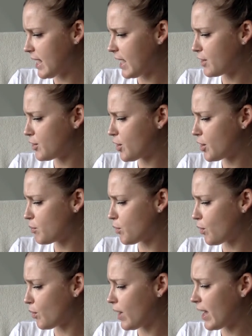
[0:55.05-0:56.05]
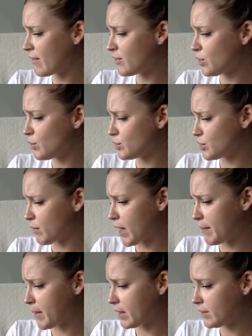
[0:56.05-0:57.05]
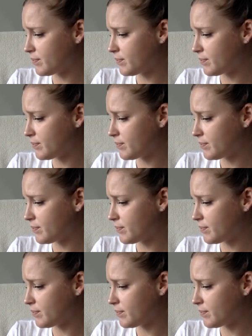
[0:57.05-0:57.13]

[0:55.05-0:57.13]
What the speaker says: and no more have you, Jemima.